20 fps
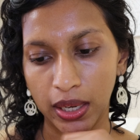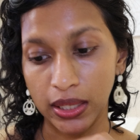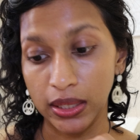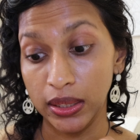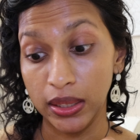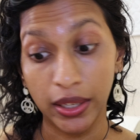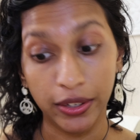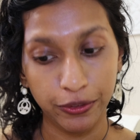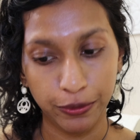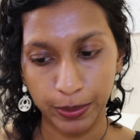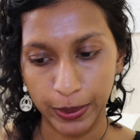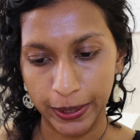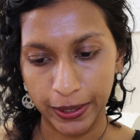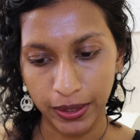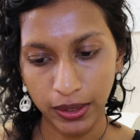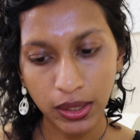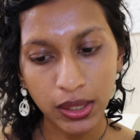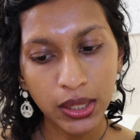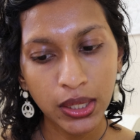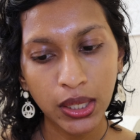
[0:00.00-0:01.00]
I love
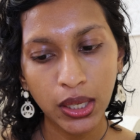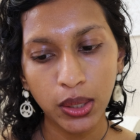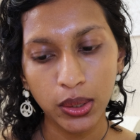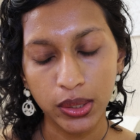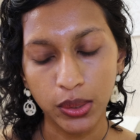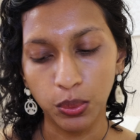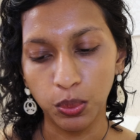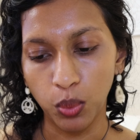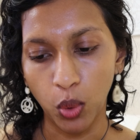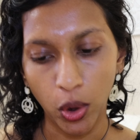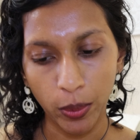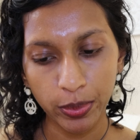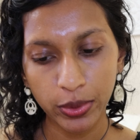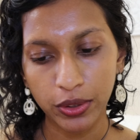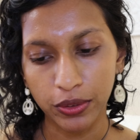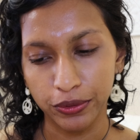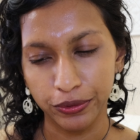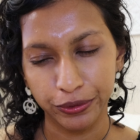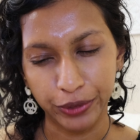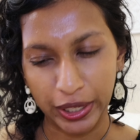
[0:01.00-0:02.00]
pear, the warmth
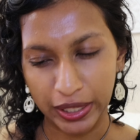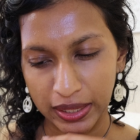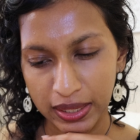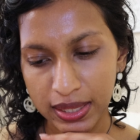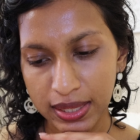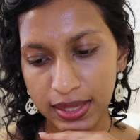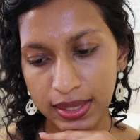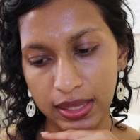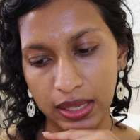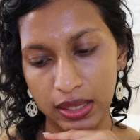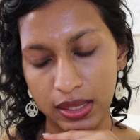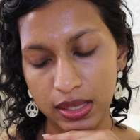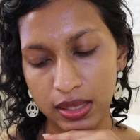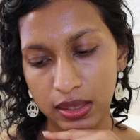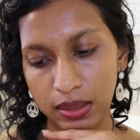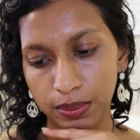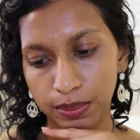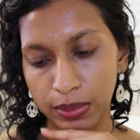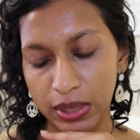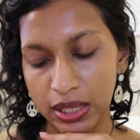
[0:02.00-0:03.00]
of
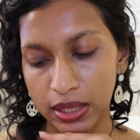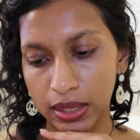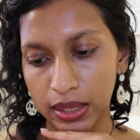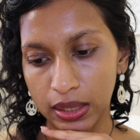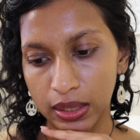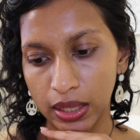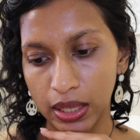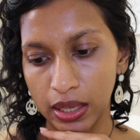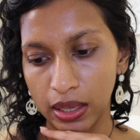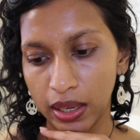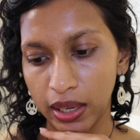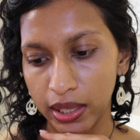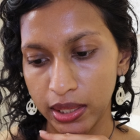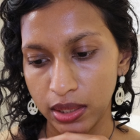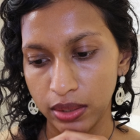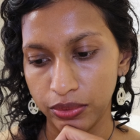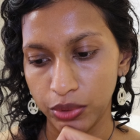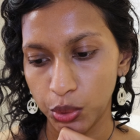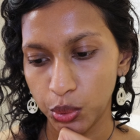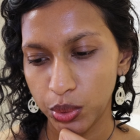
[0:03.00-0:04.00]
frankincense meeting a
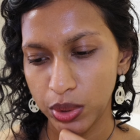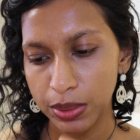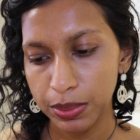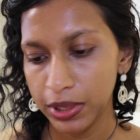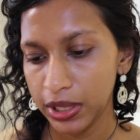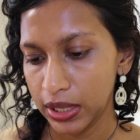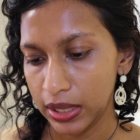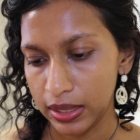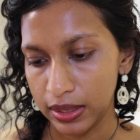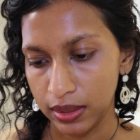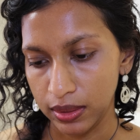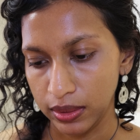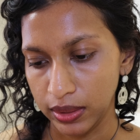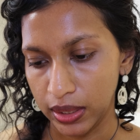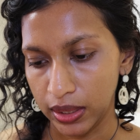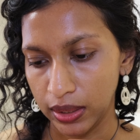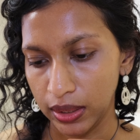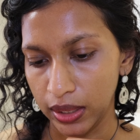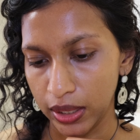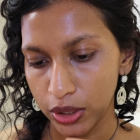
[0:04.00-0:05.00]
heart of creamy
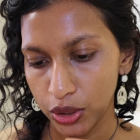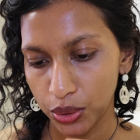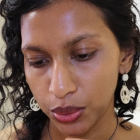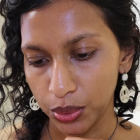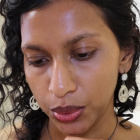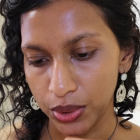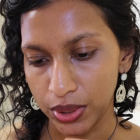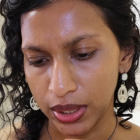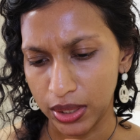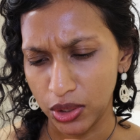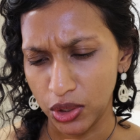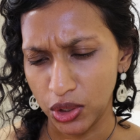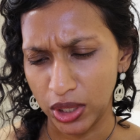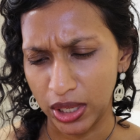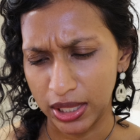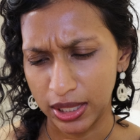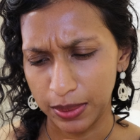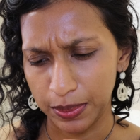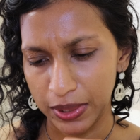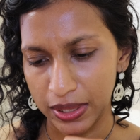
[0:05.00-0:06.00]
hazelnut, lush rose, and
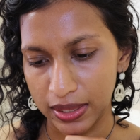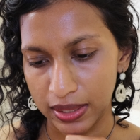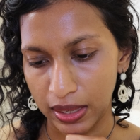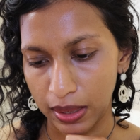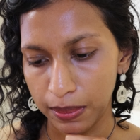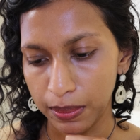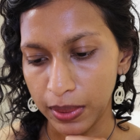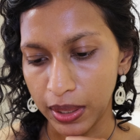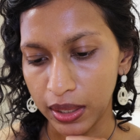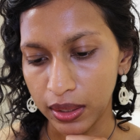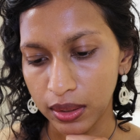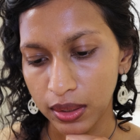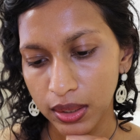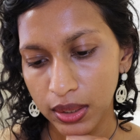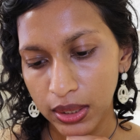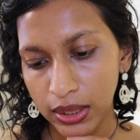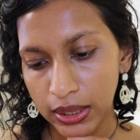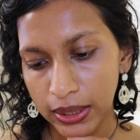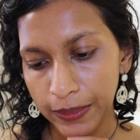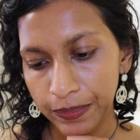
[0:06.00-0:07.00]
jasmine sambac.
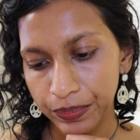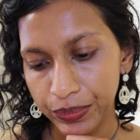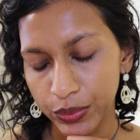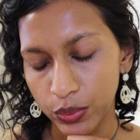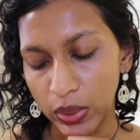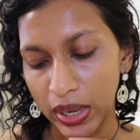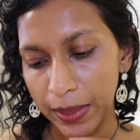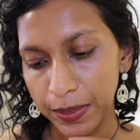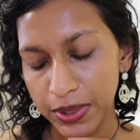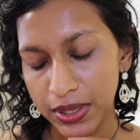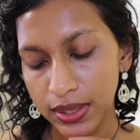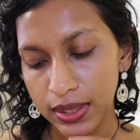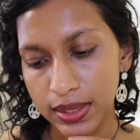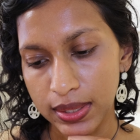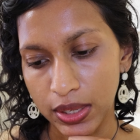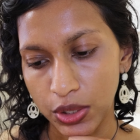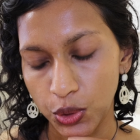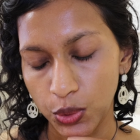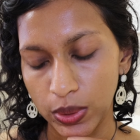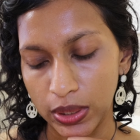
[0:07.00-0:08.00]
Wrapped in the
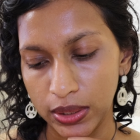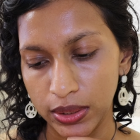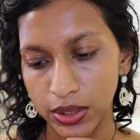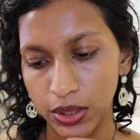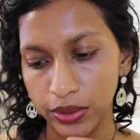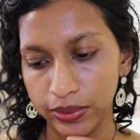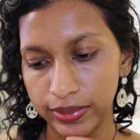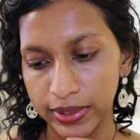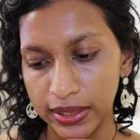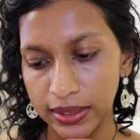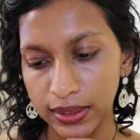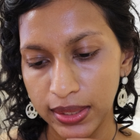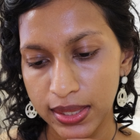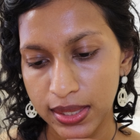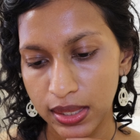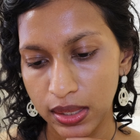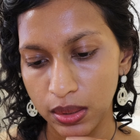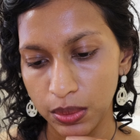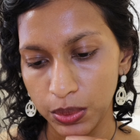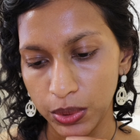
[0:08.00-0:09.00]
sensuality of vanilla,
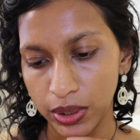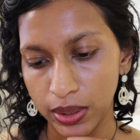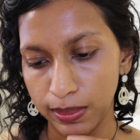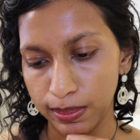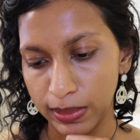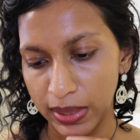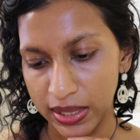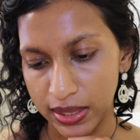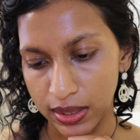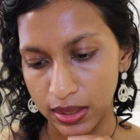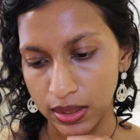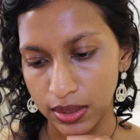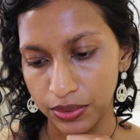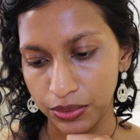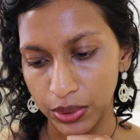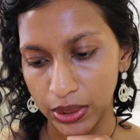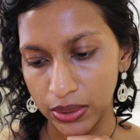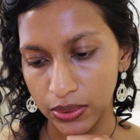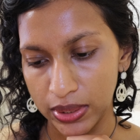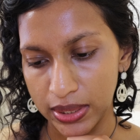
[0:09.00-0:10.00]
cedarwood, and musk, it's a
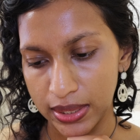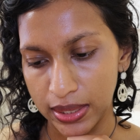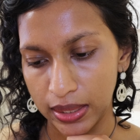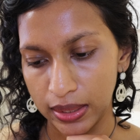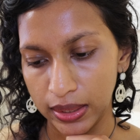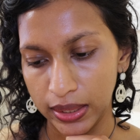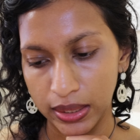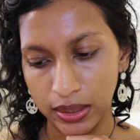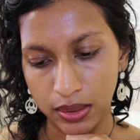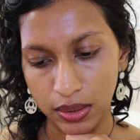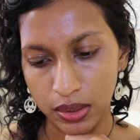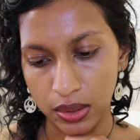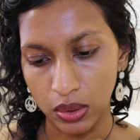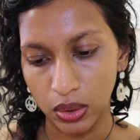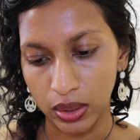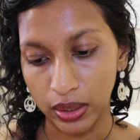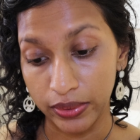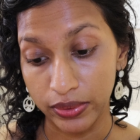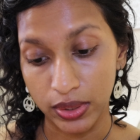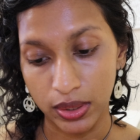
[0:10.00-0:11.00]
fragrance that lingers
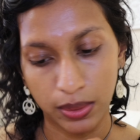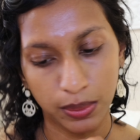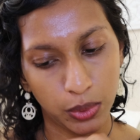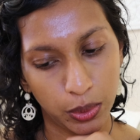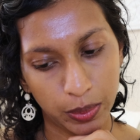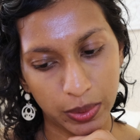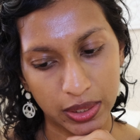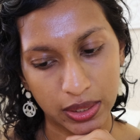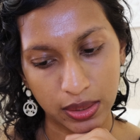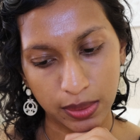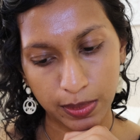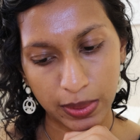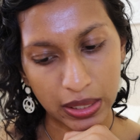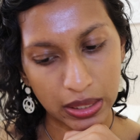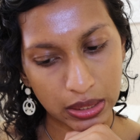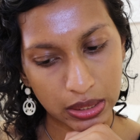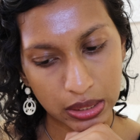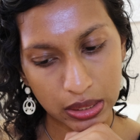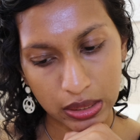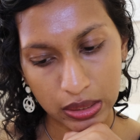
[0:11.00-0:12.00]
long after the moment has
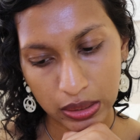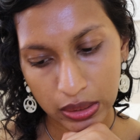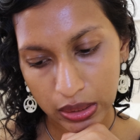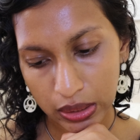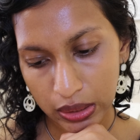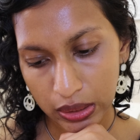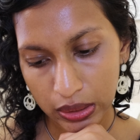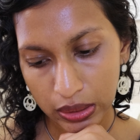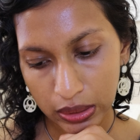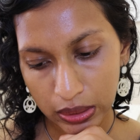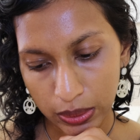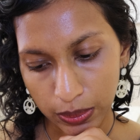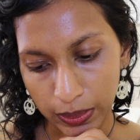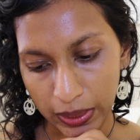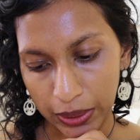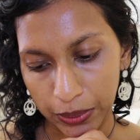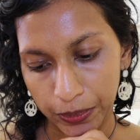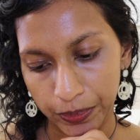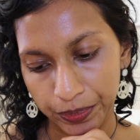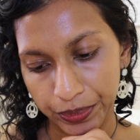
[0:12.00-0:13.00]
passed.
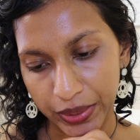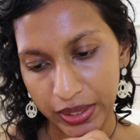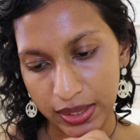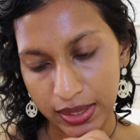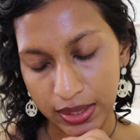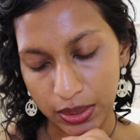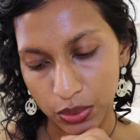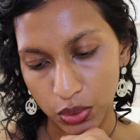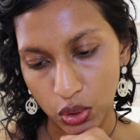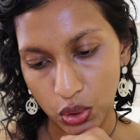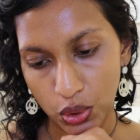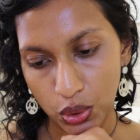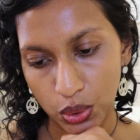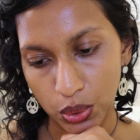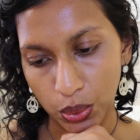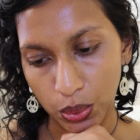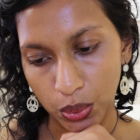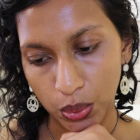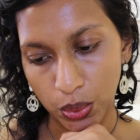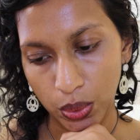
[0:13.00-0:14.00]
Wow, that sounds
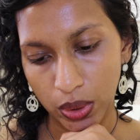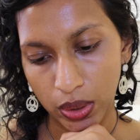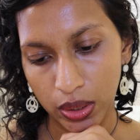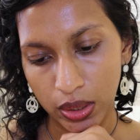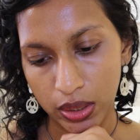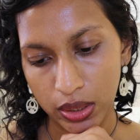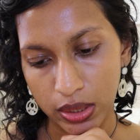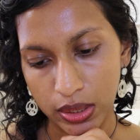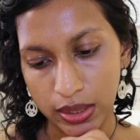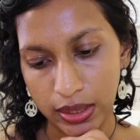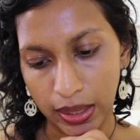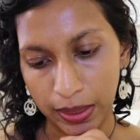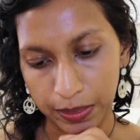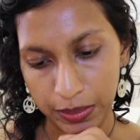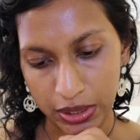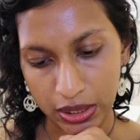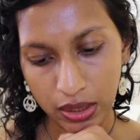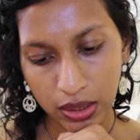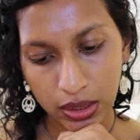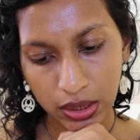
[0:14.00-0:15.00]
so
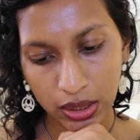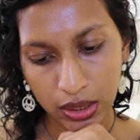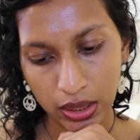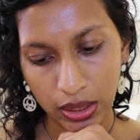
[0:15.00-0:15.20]
yummy.